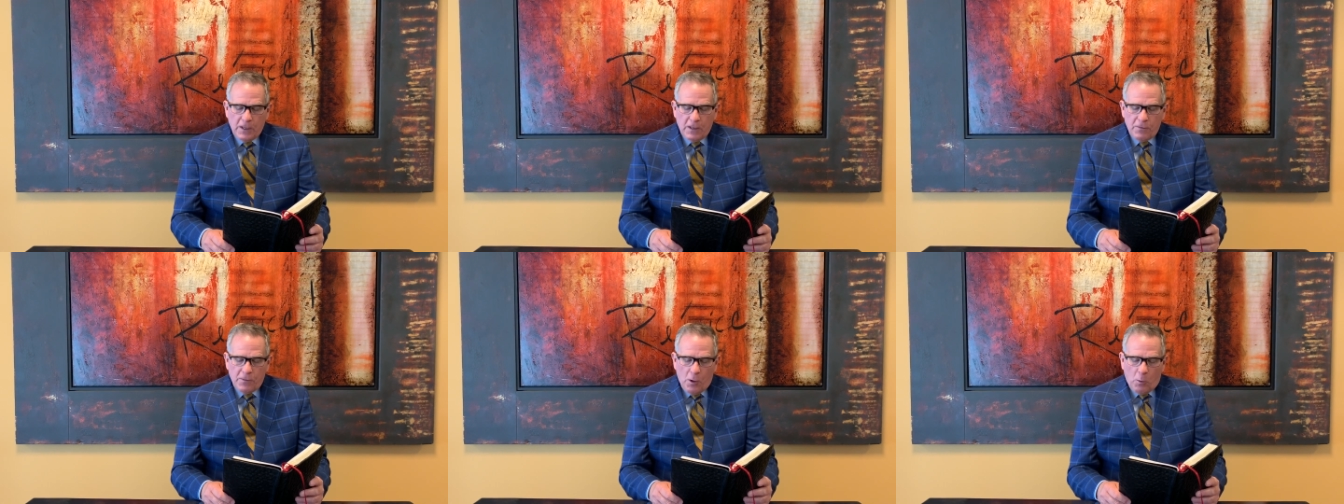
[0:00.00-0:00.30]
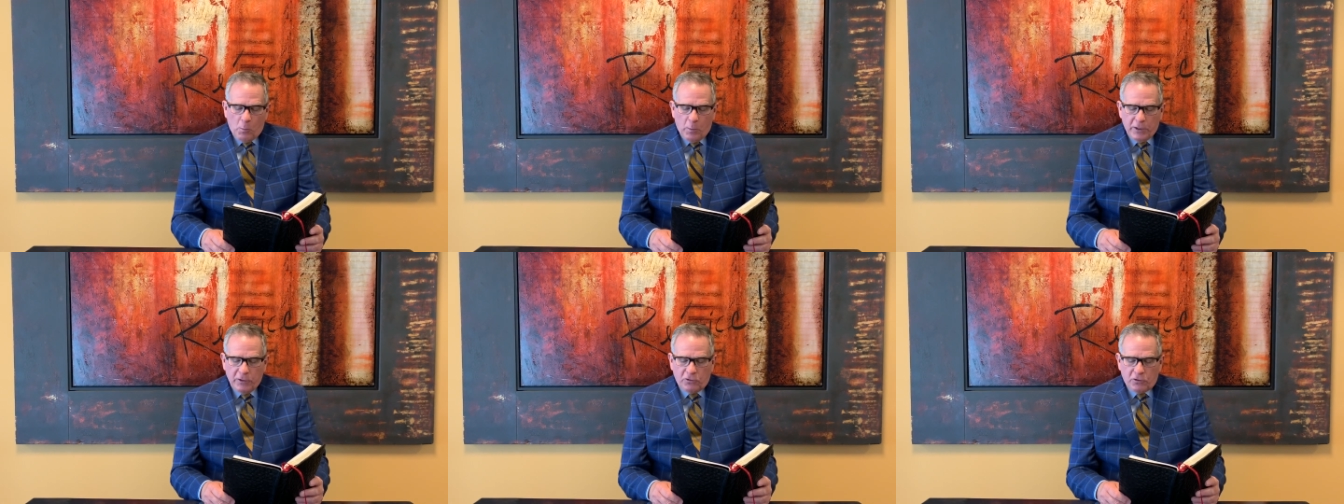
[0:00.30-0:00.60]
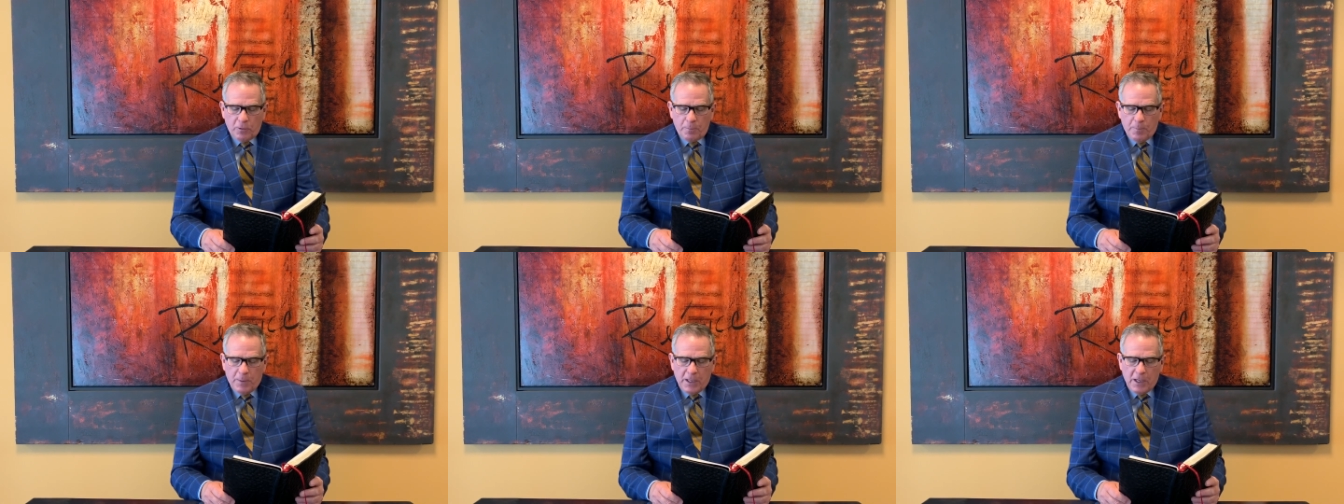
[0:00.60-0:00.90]
that we
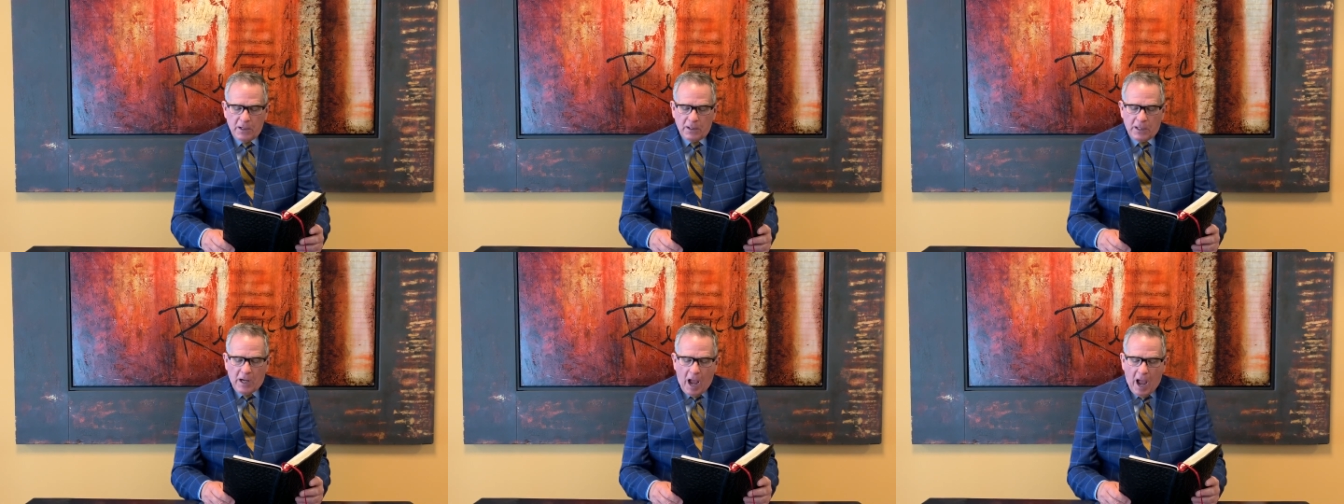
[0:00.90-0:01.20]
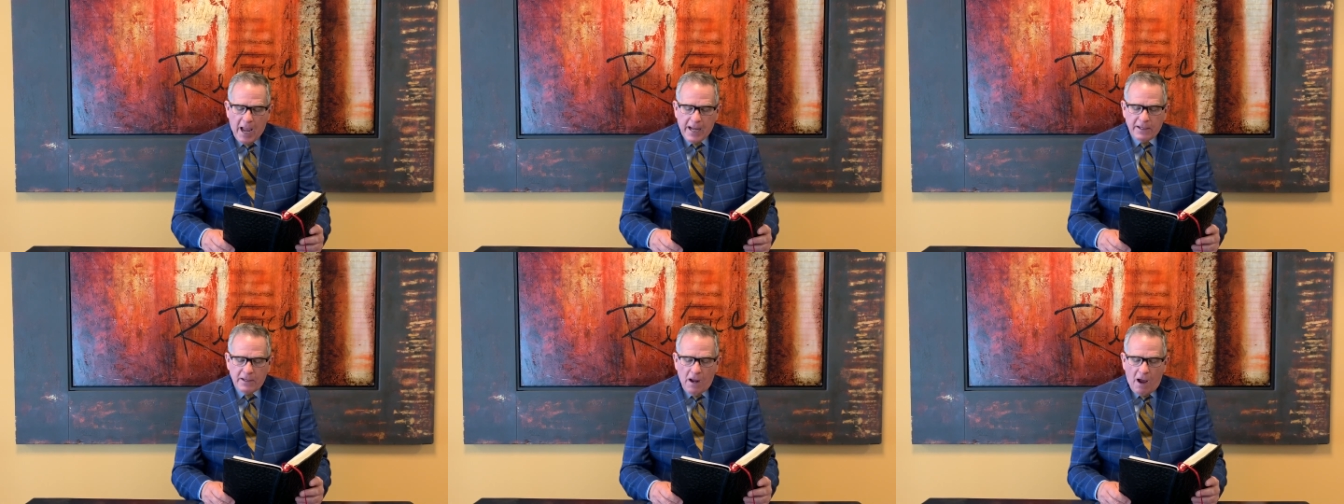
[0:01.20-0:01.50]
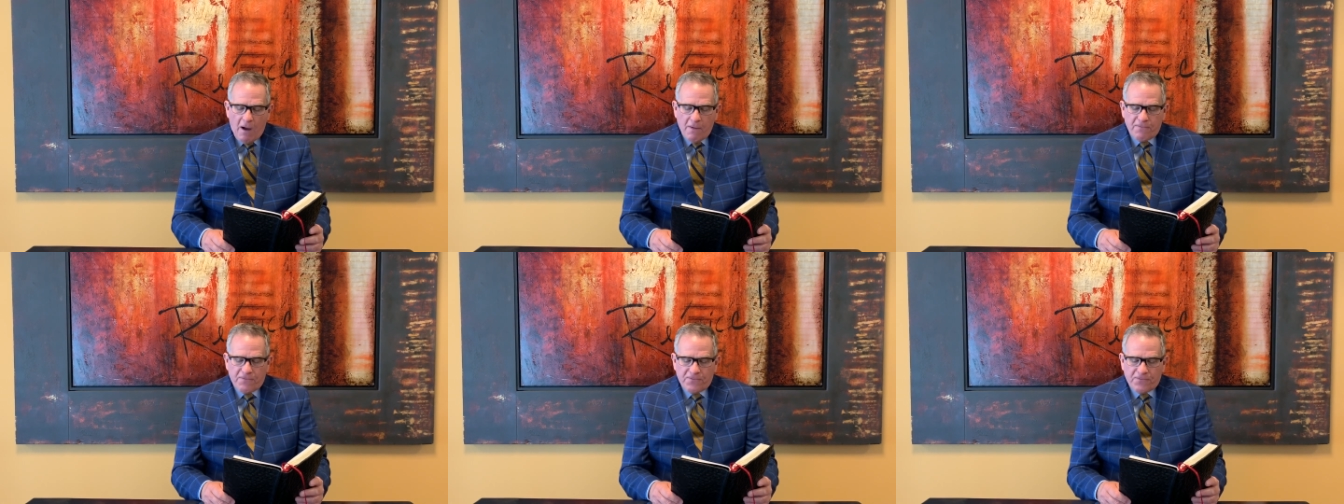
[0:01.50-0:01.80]
should be a kind
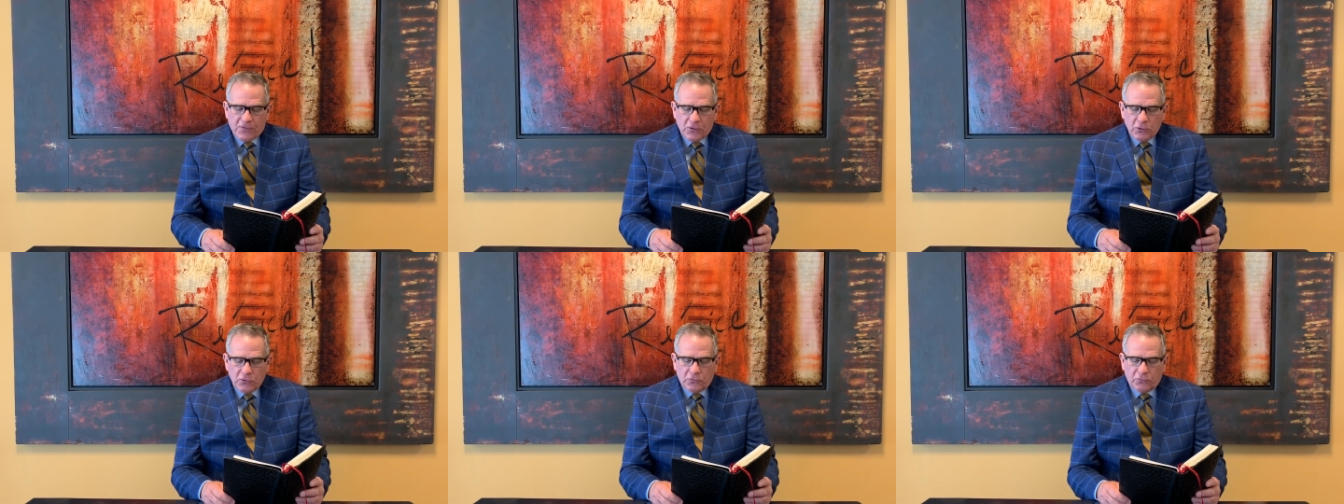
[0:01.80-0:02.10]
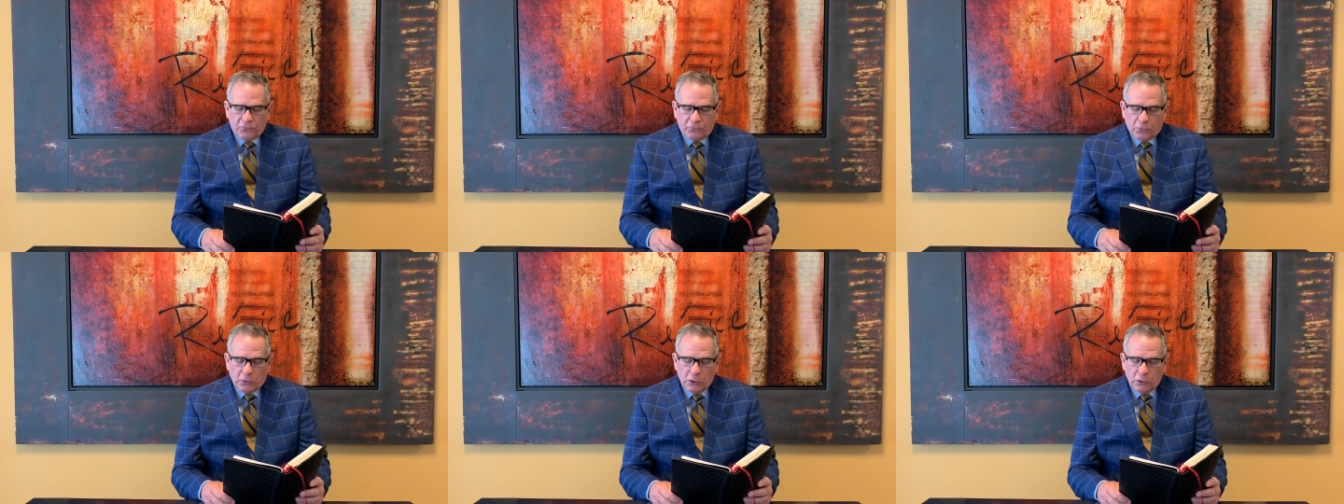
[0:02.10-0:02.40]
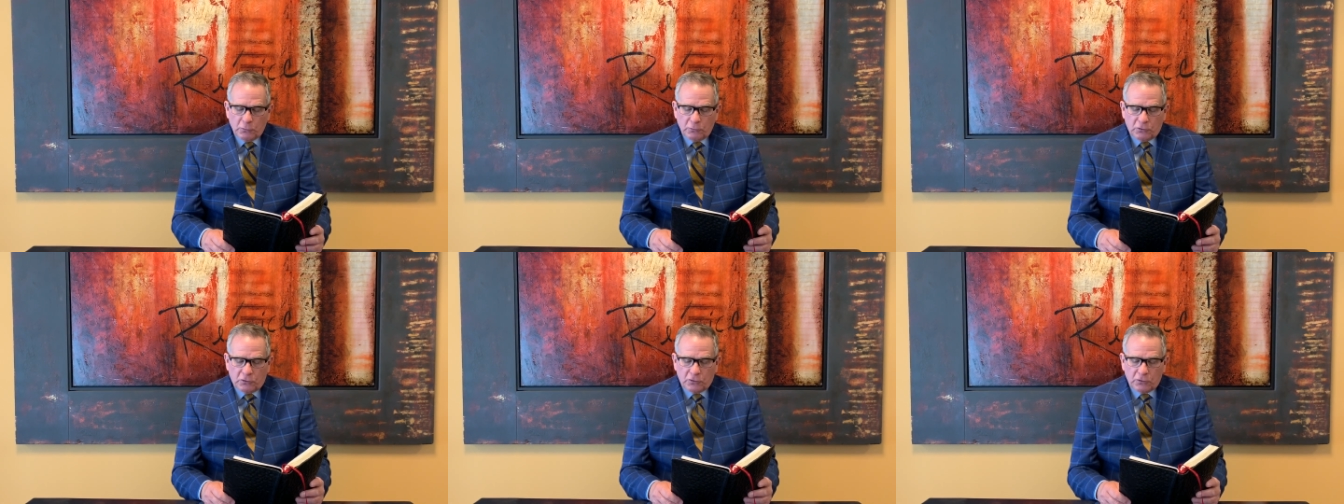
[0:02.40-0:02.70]
of first
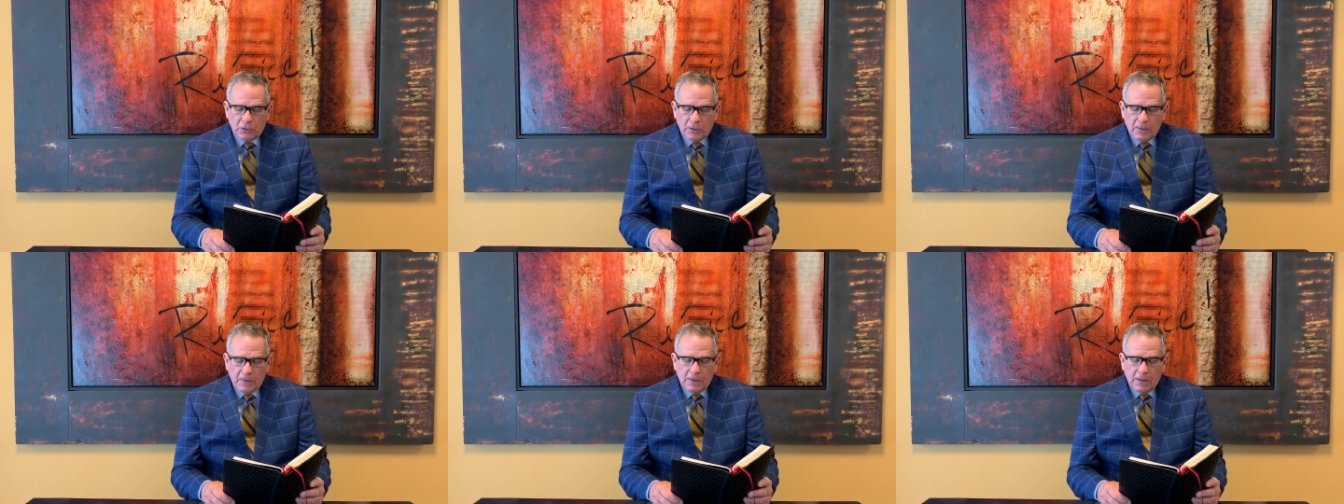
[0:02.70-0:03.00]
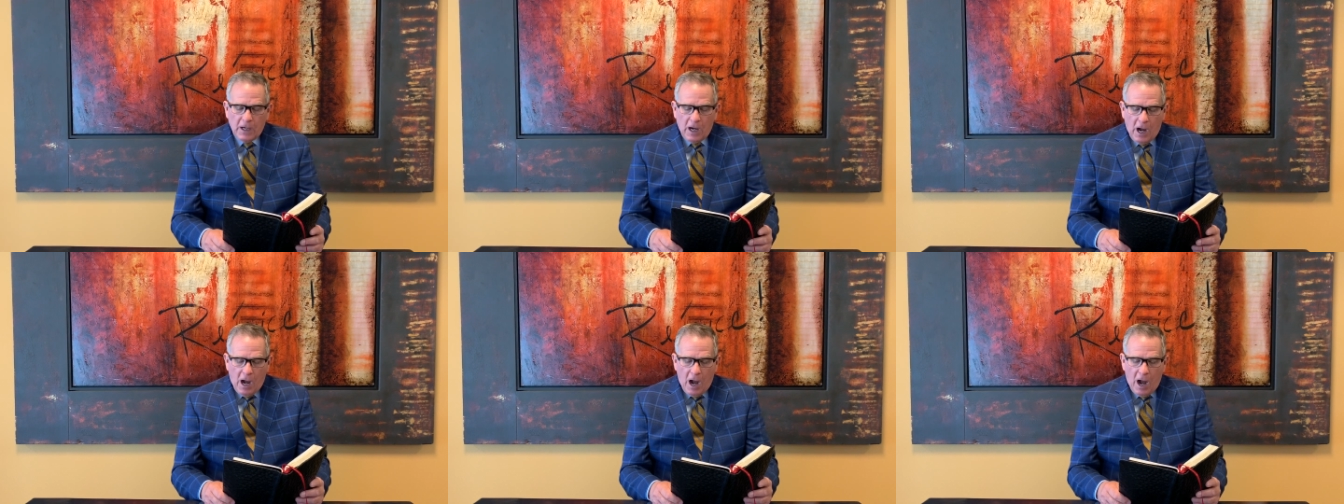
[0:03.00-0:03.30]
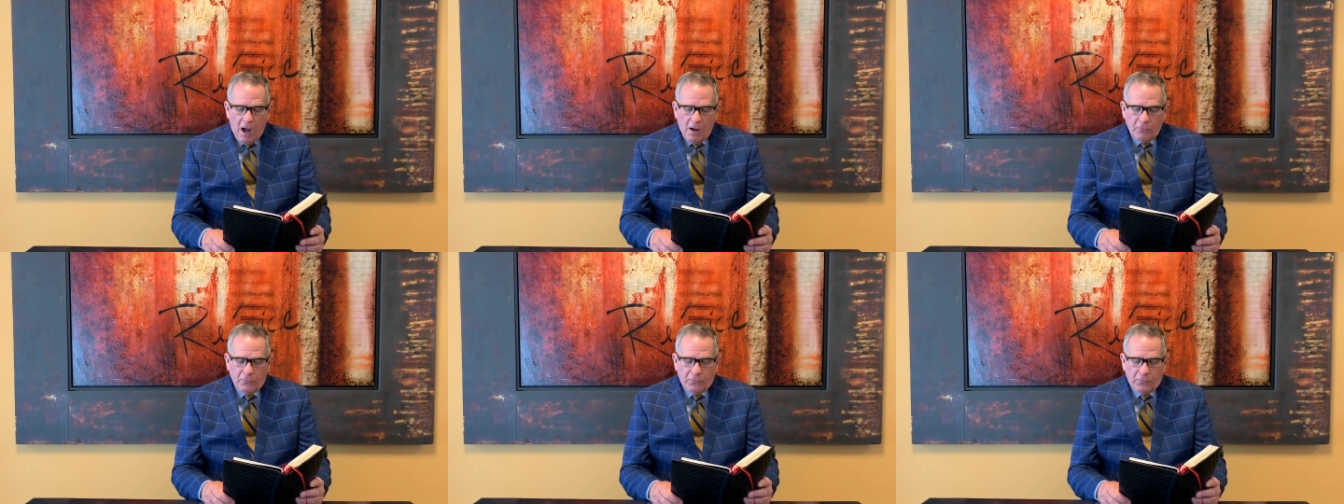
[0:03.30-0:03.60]
fruits
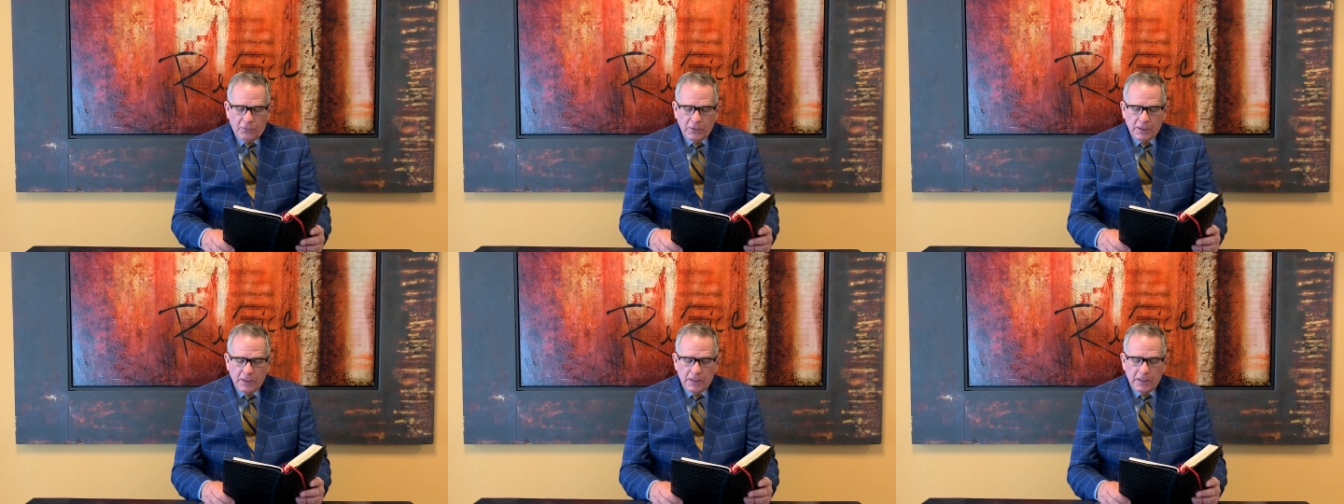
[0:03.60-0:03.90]
of